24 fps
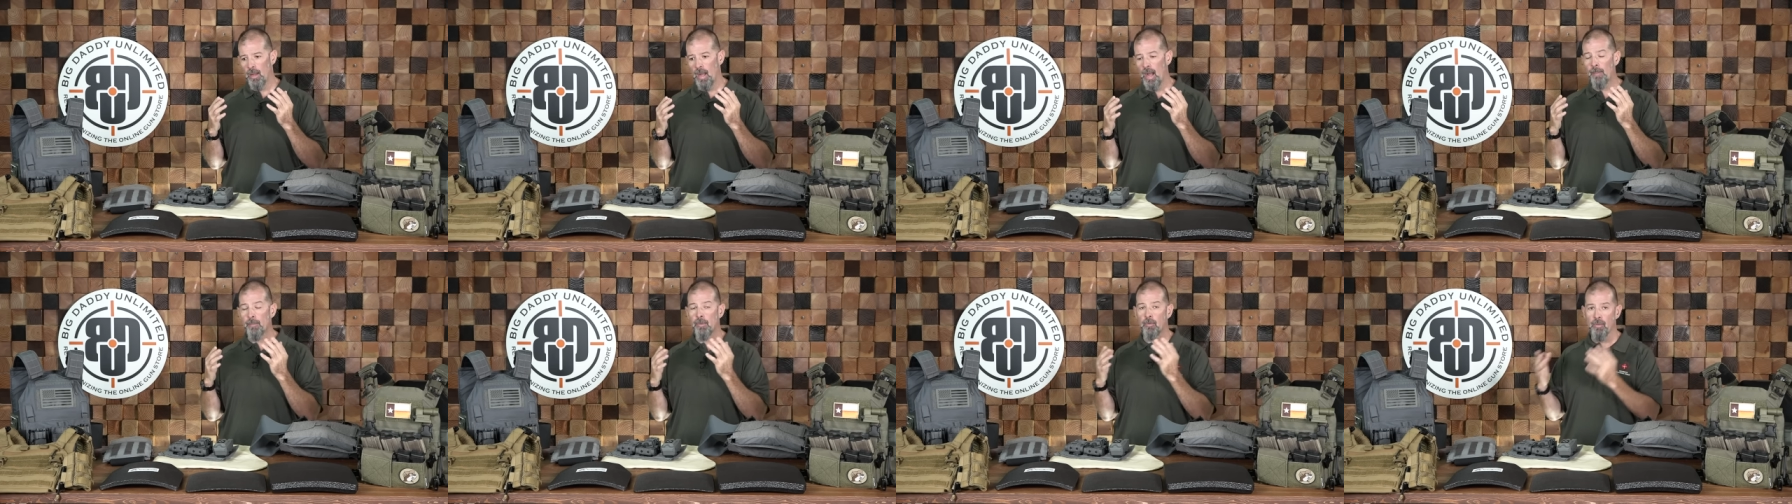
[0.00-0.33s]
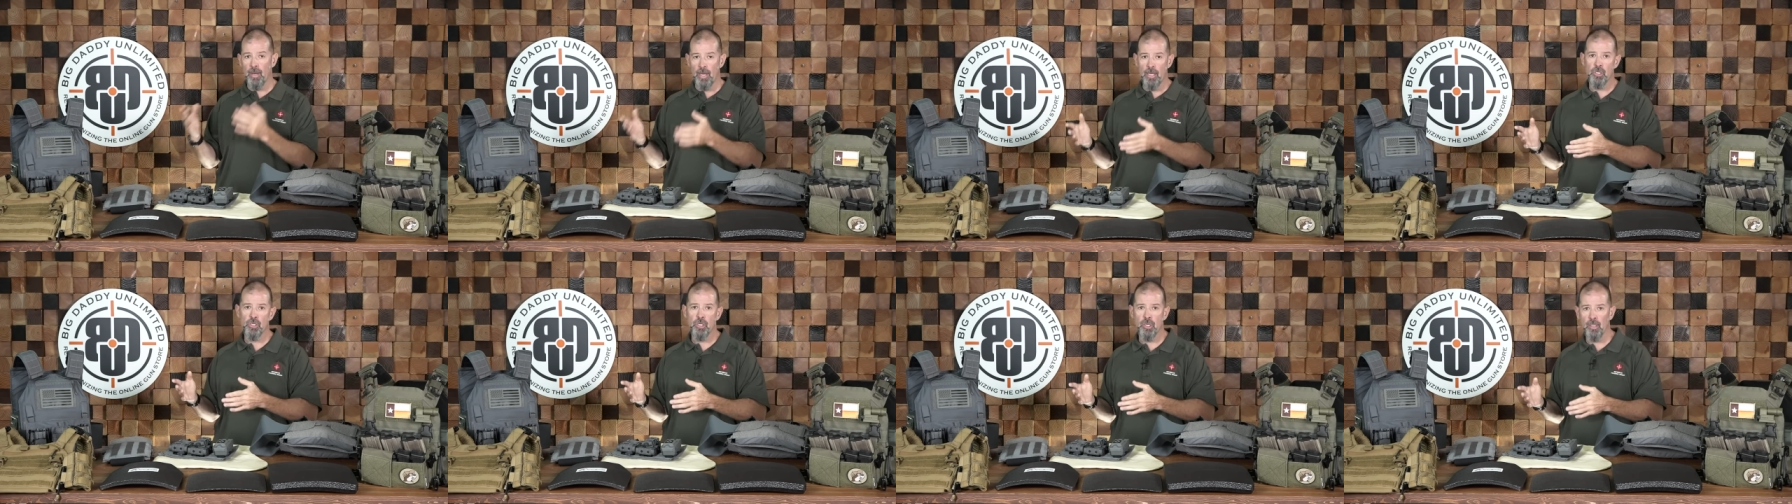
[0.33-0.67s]

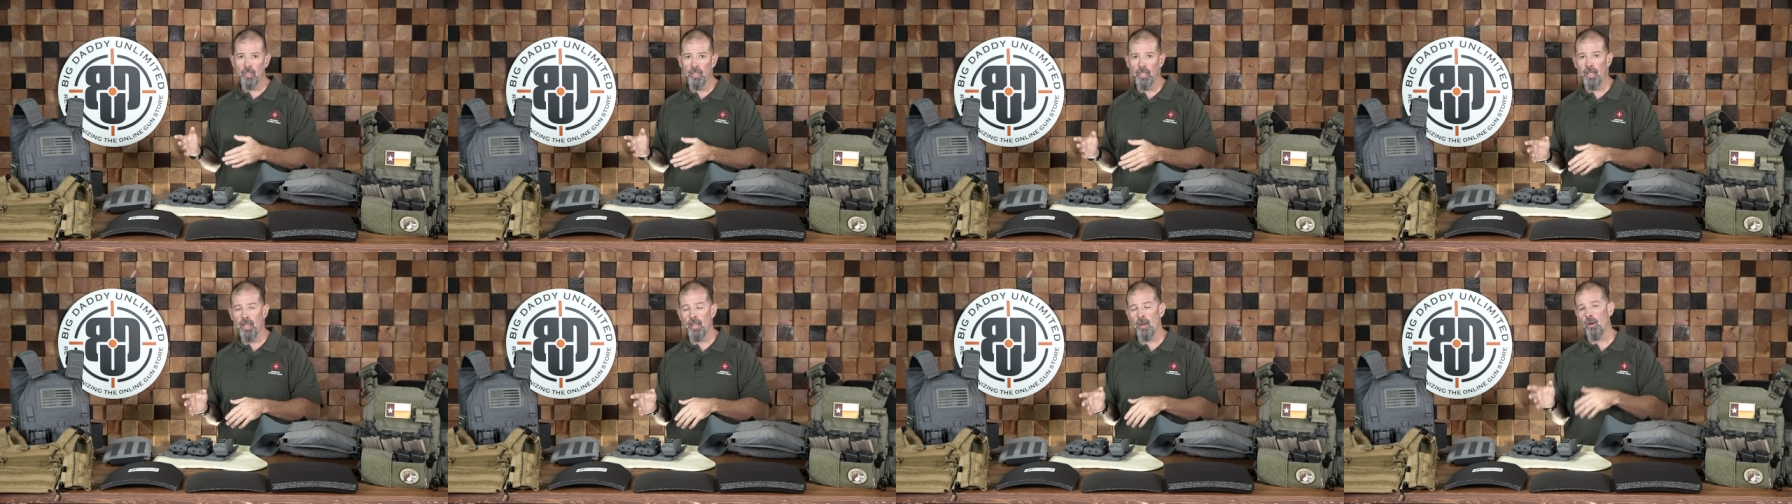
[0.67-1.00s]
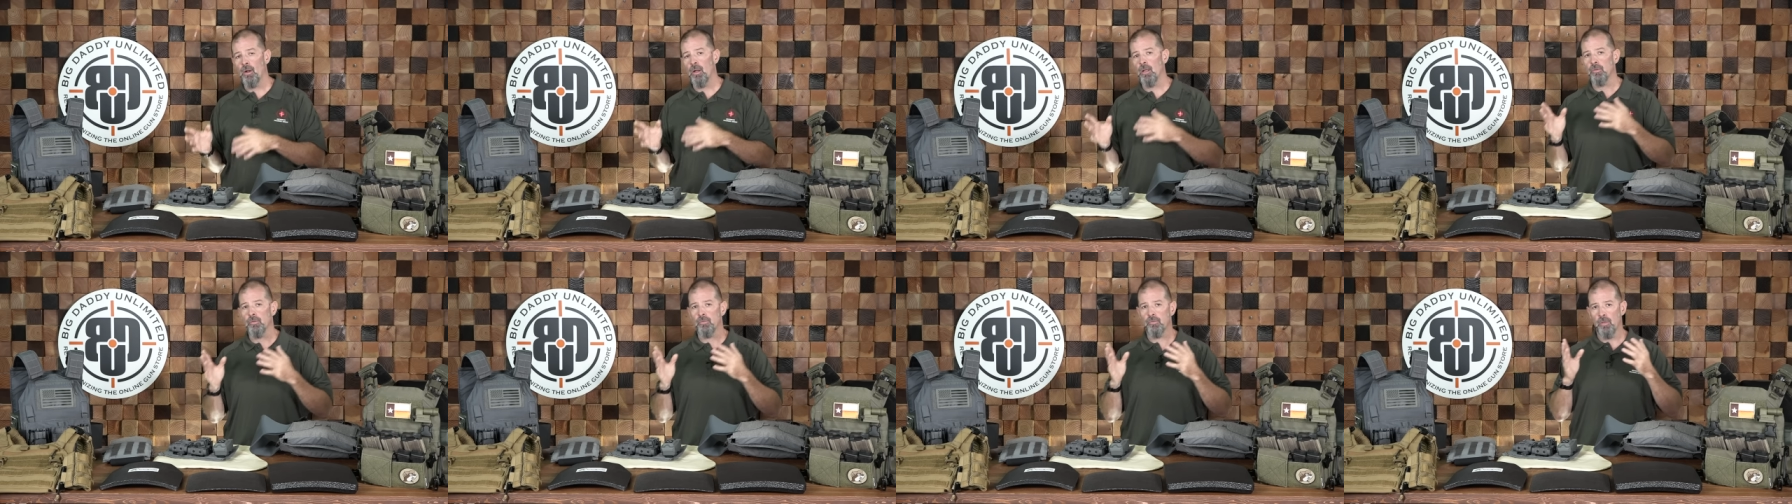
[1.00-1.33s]
operationally and
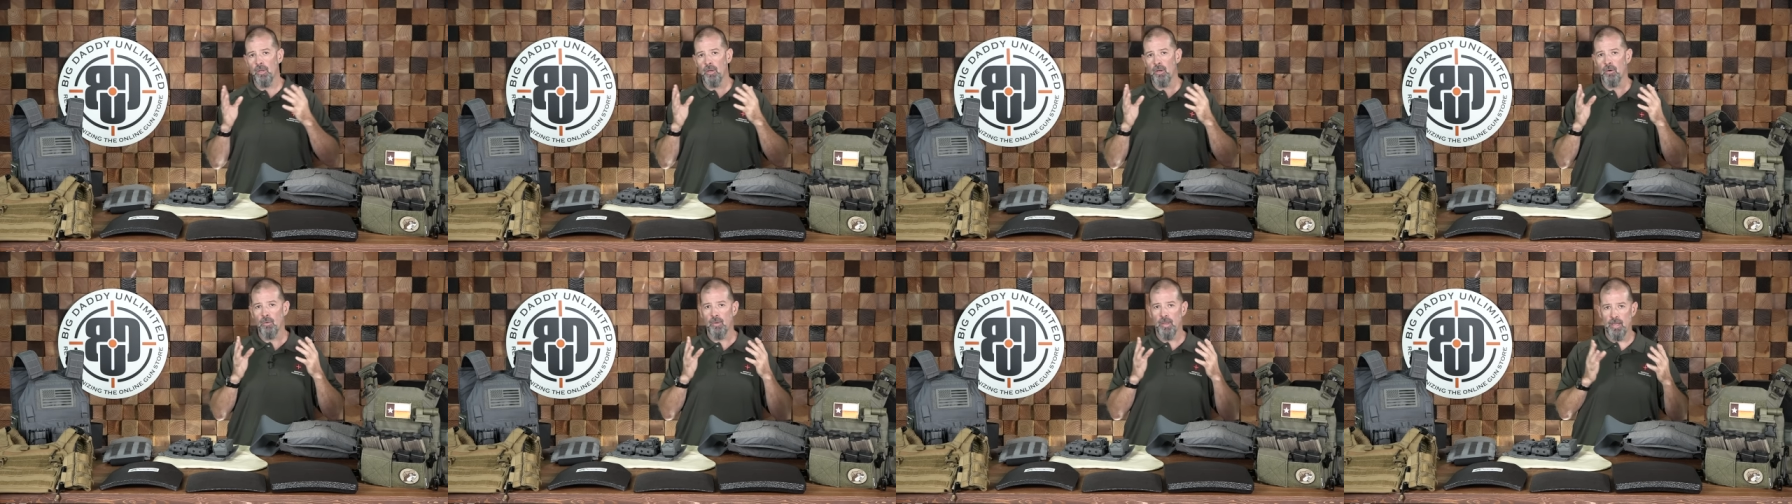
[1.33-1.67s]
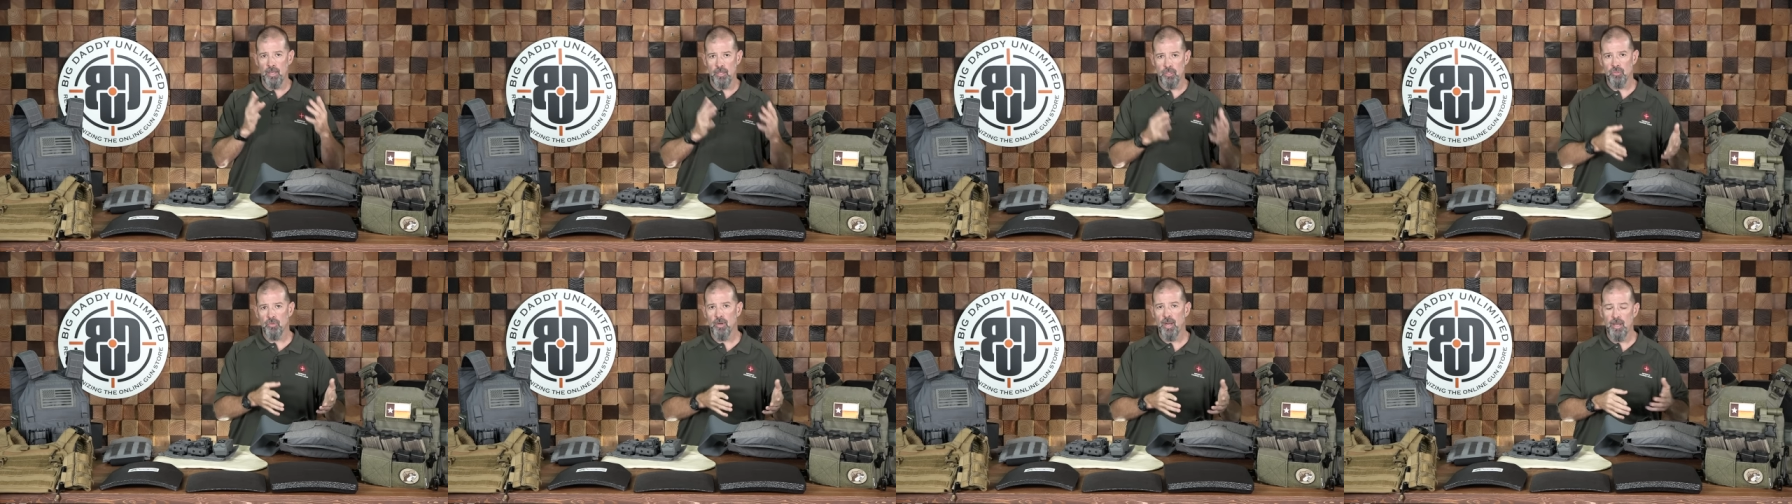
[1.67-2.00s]
also
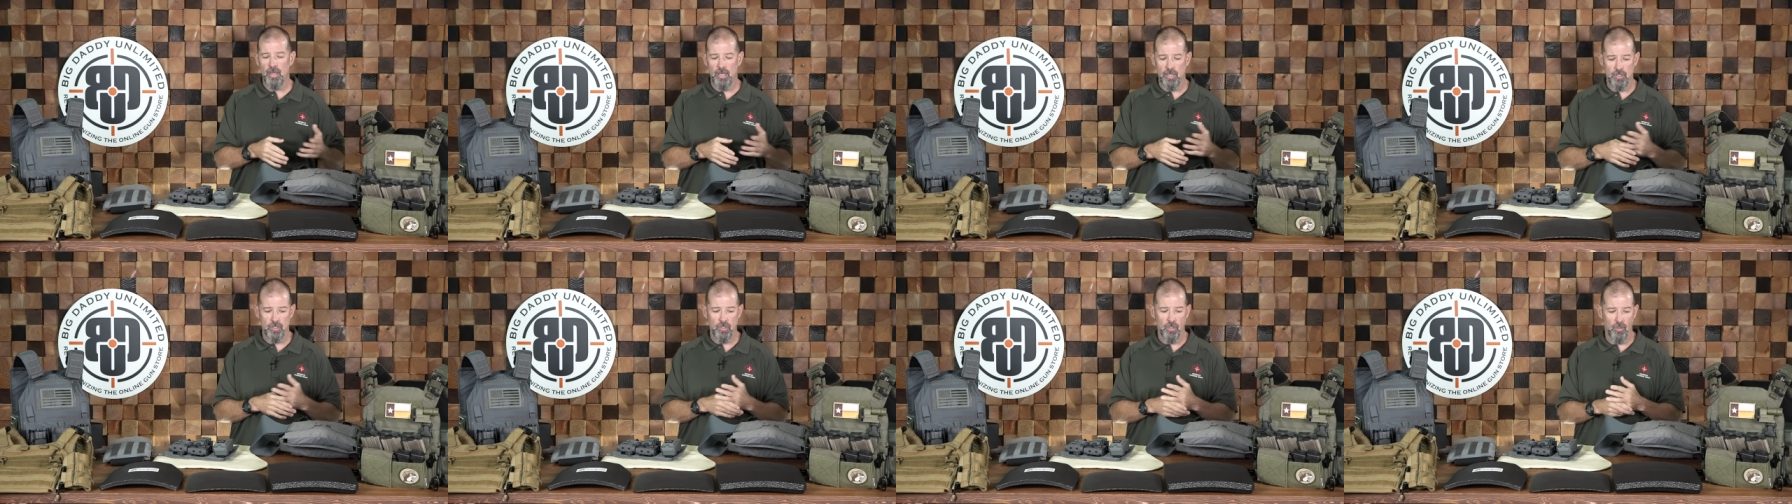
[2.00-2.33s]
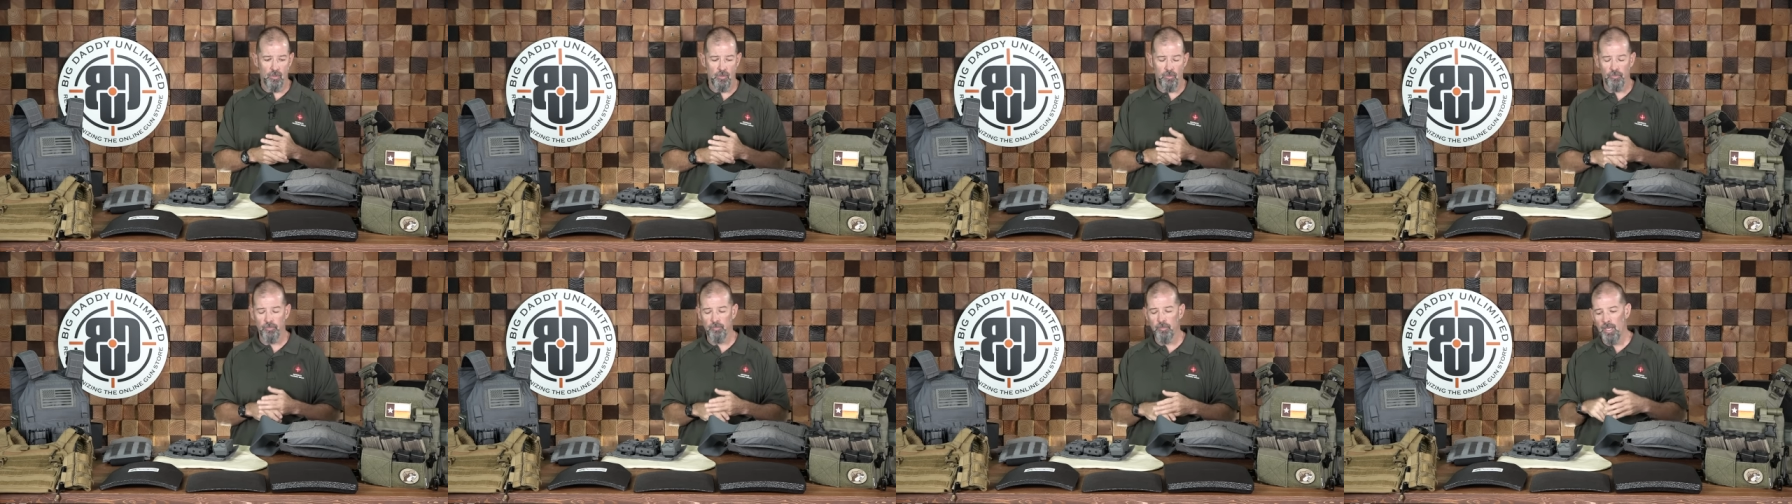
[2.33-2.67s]
in training circles.